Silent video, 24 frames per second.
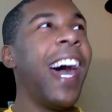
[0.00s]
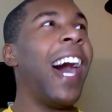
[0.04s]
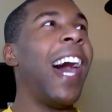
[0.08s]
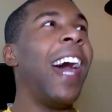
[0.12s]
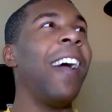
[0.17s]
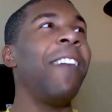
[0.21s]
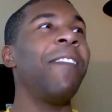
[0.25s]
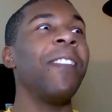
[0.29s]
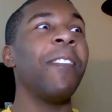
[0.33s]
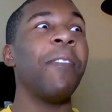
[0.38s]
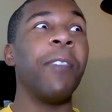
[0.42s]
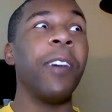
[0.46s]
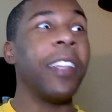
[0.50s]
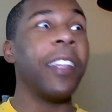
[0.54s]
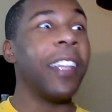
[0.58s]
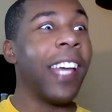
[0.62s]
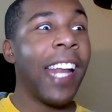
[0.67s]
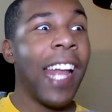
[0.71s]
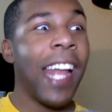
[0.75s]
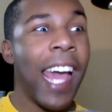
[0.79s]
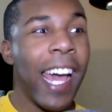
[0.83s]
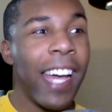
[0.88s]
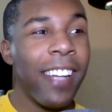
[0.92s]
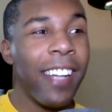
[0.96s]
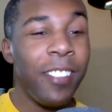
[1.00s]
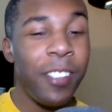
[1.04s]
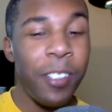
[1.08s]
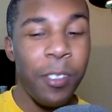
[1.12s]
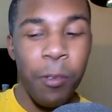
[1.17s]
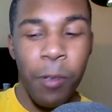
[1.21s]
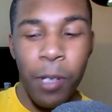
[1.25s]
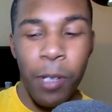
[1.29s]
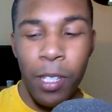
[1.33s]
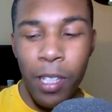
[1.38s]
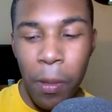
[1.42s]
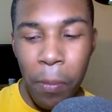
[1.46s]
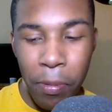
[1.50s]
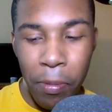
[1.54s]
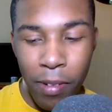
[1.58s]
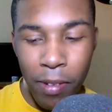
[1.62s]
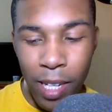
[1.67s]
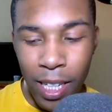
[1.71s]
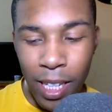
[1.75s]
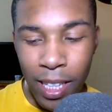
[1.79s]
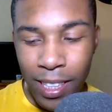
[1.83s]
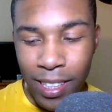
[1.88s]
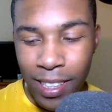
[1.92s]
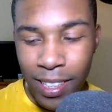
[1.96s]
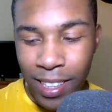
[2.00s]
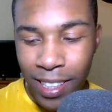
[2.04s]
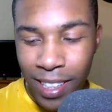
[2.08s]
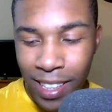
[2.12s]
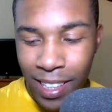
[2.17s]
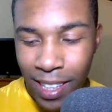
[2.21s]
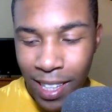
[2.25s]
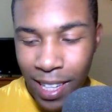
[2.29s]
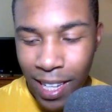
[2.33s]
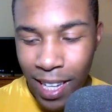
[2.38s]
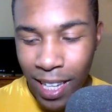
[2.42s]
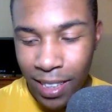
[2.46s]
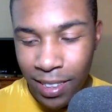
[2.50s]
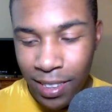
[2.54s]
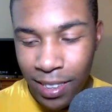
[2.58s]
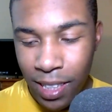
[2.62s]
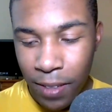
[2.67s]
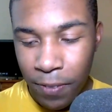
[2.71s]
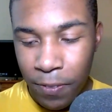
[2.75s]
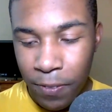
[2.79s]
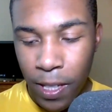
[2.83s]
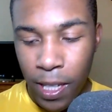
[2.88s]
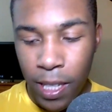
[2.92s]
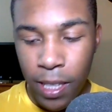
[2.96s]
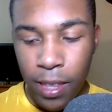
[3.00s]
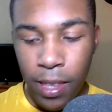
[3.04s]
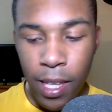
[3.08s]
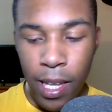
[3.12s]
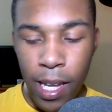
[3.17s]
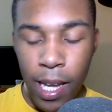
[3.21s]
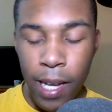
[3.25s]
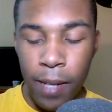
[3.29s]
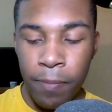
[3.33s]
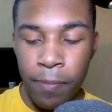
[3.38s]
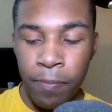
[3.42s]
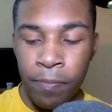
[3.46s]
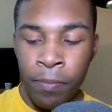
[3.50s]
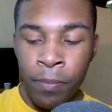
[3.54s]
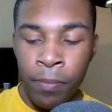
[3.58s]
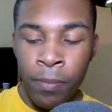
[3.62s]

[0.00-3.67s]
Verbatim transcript: I'm the one that had you on the brink and stuff like that.